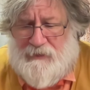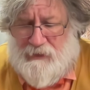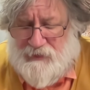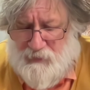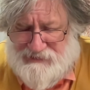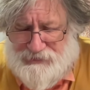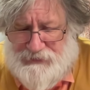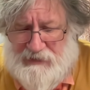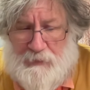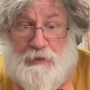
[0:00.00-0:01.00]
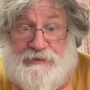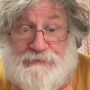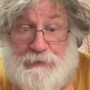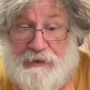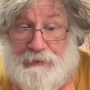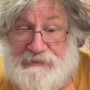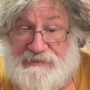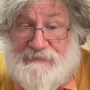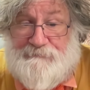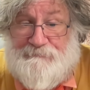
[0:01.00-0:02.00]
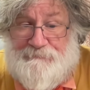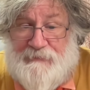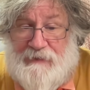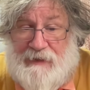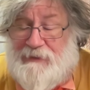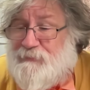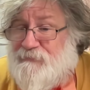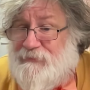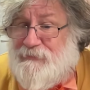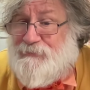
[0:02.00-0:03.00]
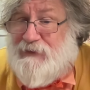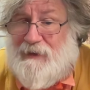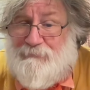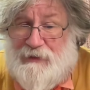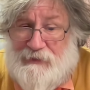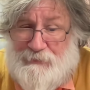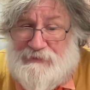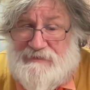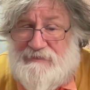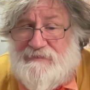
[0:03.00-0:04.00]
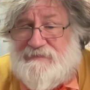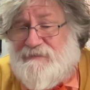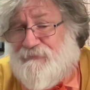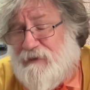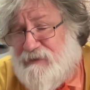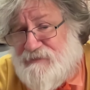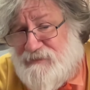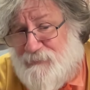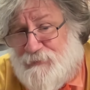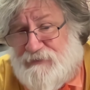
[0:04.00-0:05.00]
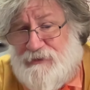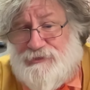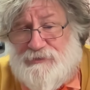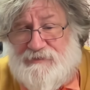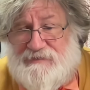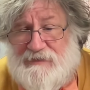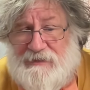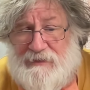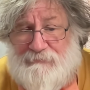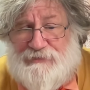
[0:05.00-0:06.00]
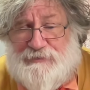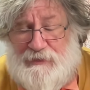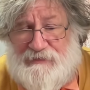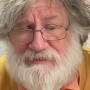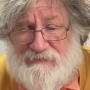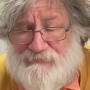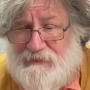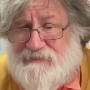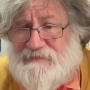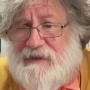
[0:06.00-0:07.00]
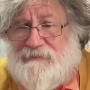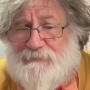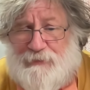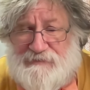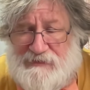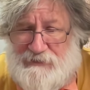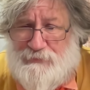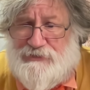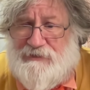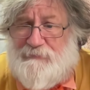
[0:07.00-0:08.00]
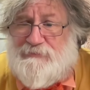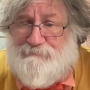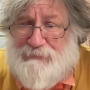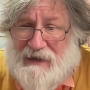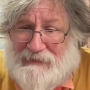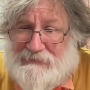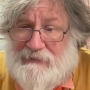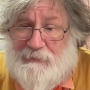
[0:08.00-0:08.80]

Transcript: questioning was rigorous, and it revealed ambiguities, differing interpretations between the defense and the prosecution. It was badly